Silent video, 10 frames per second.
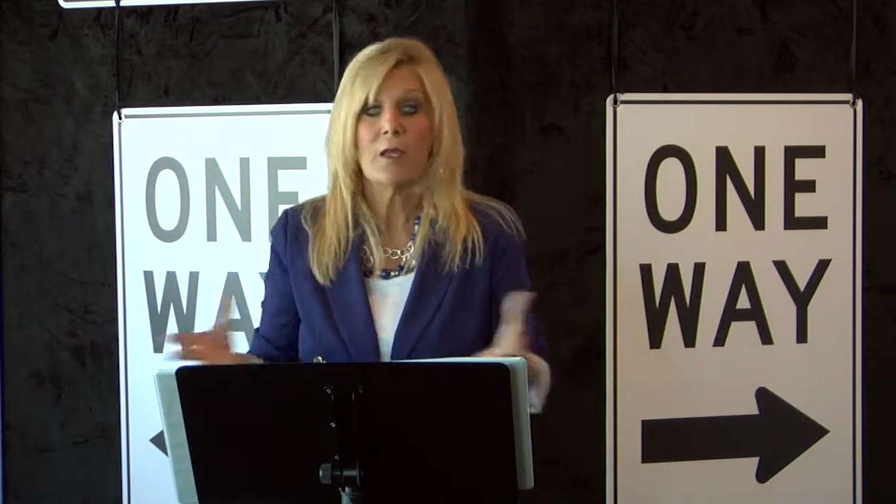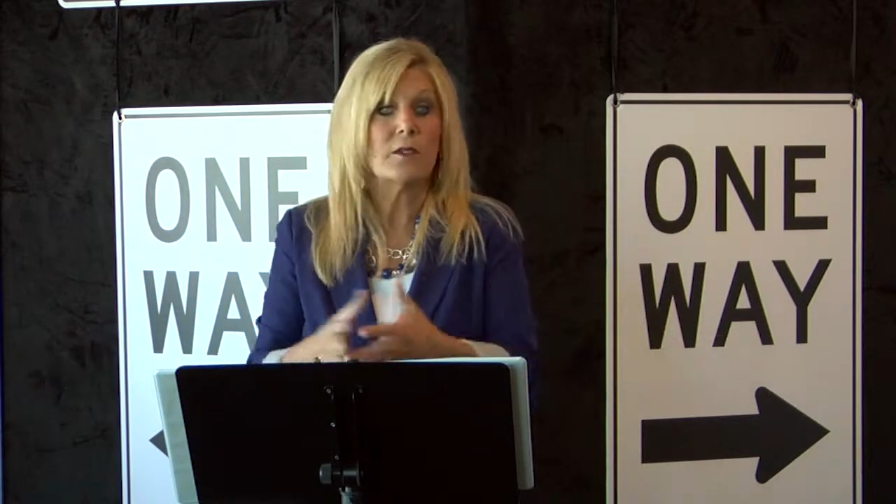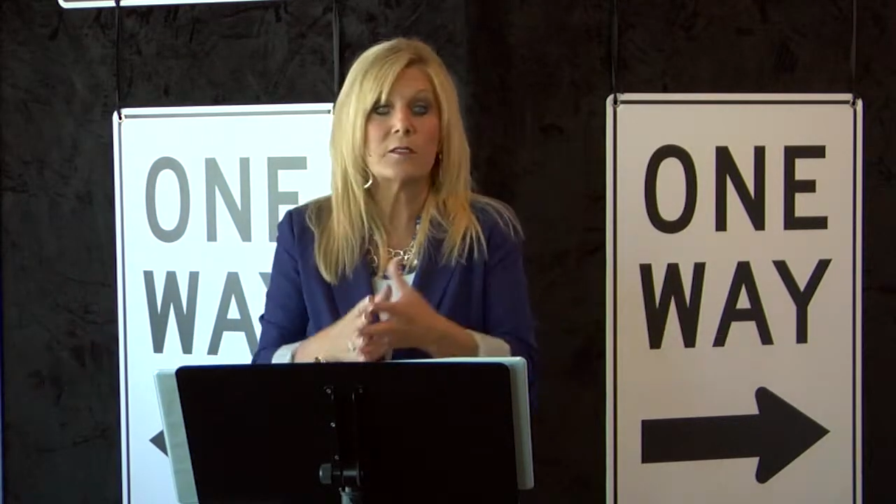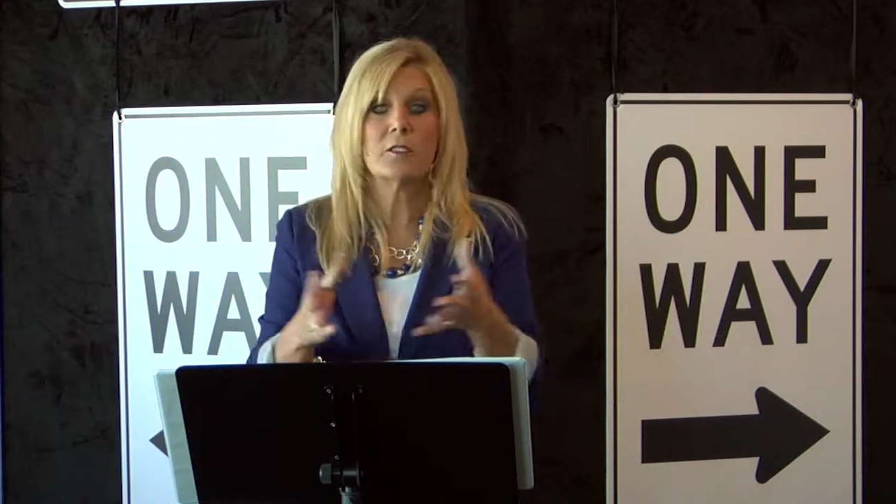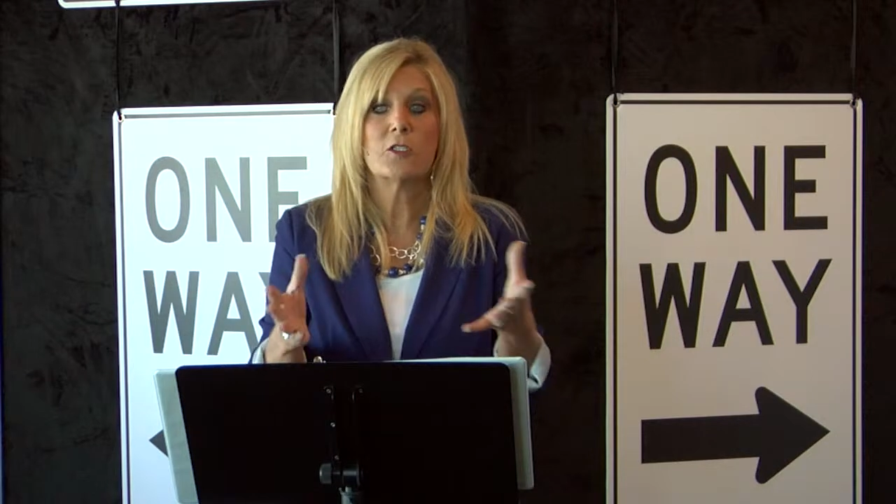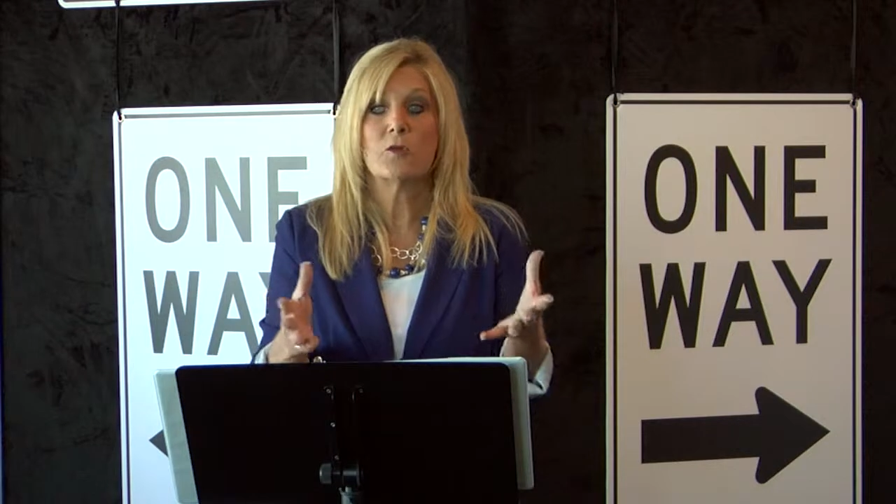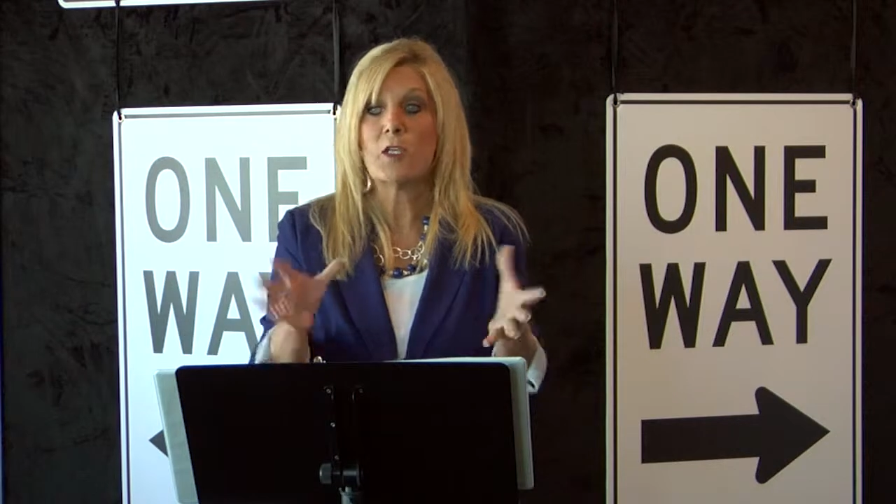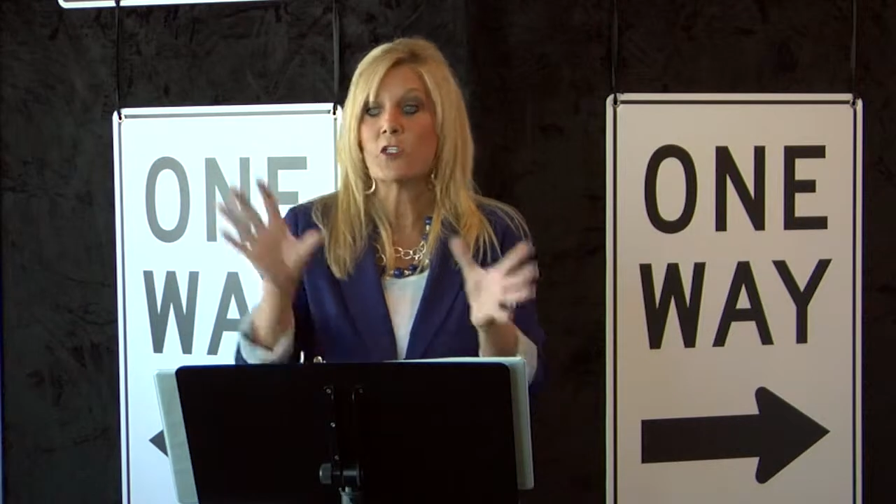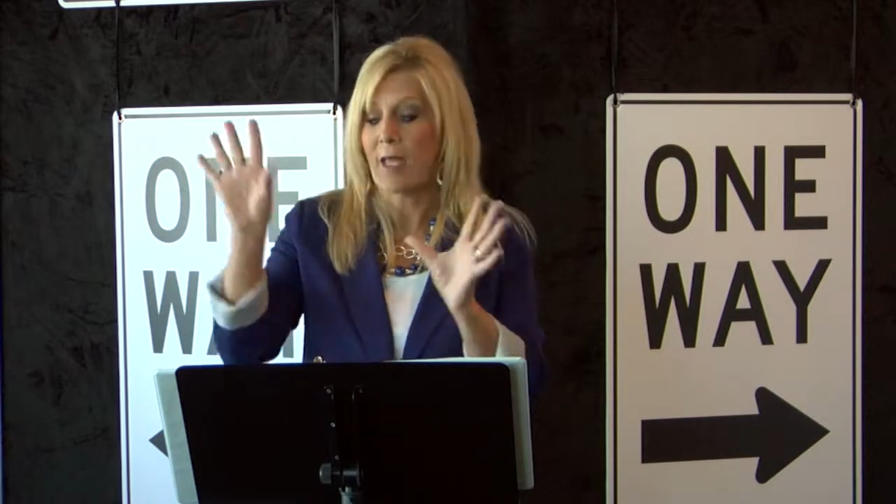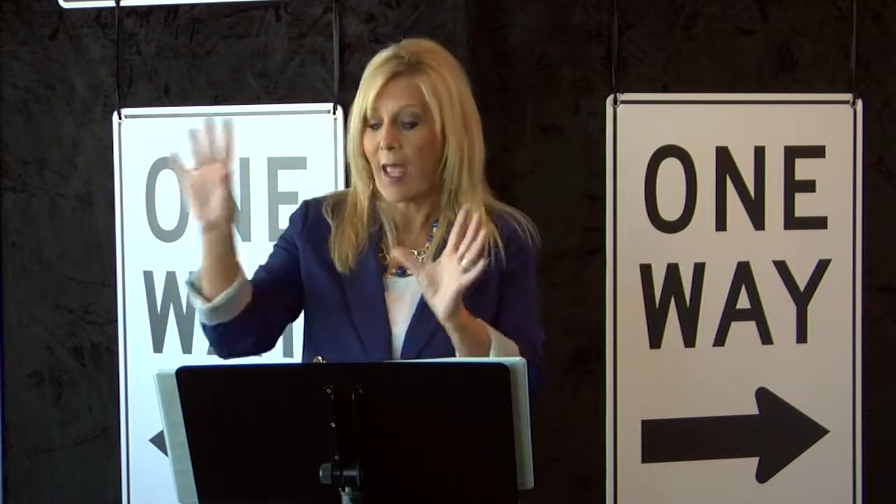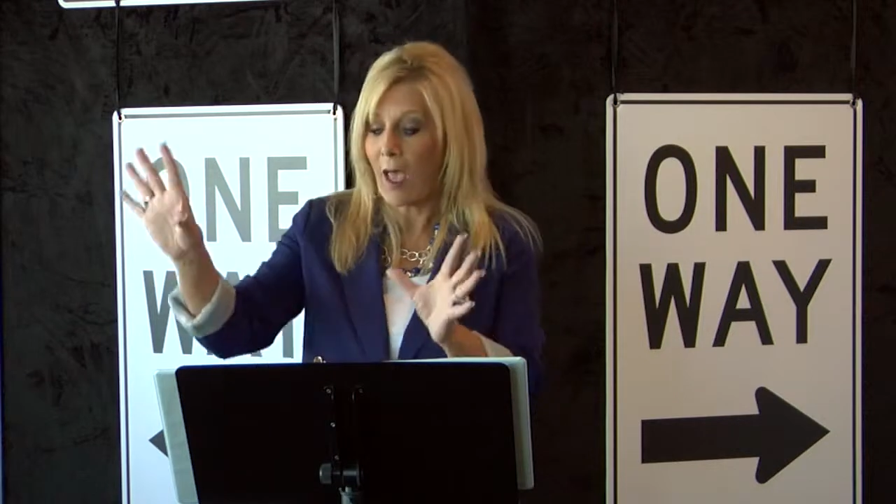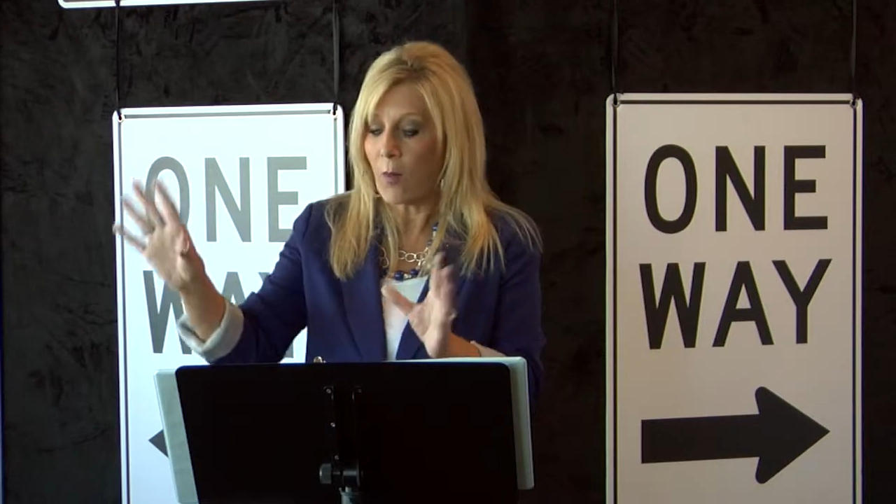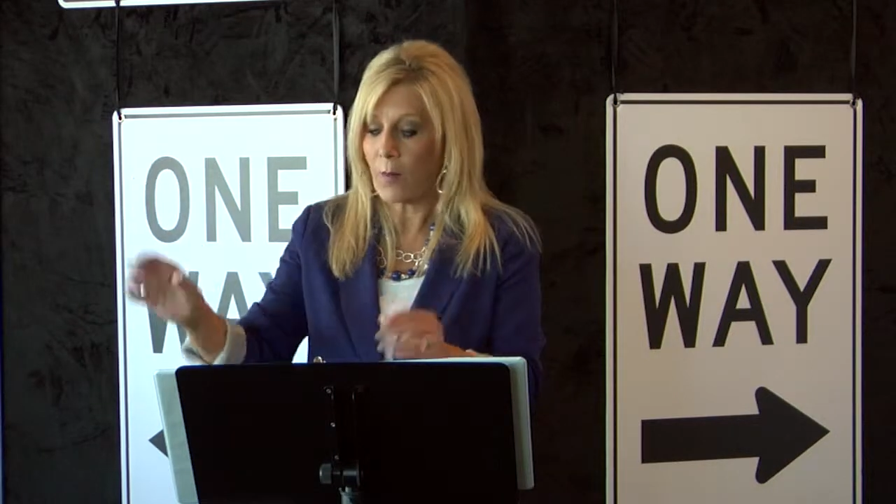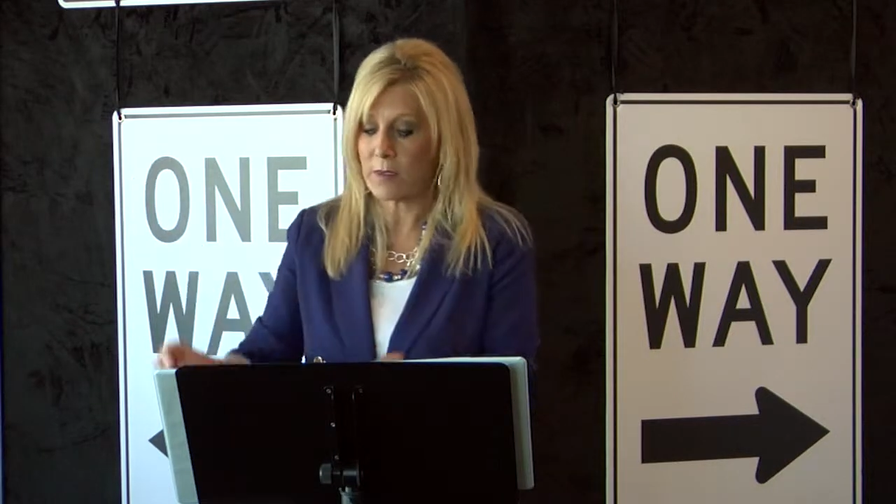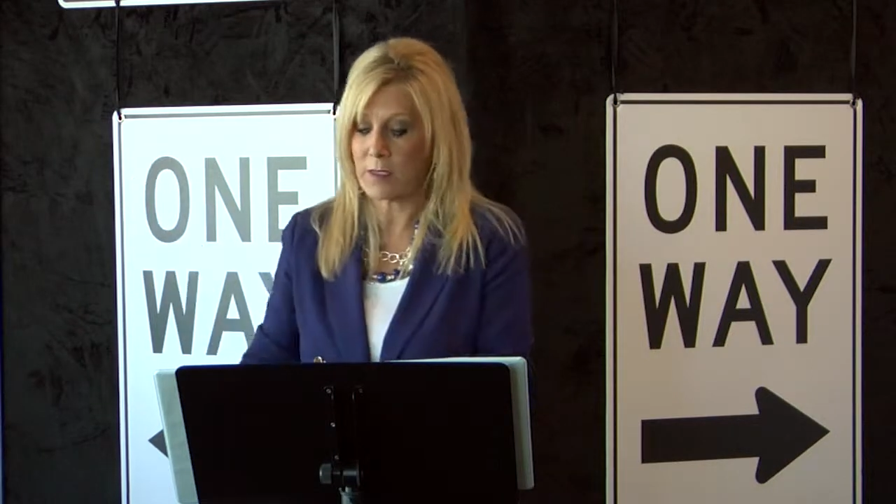this situation to help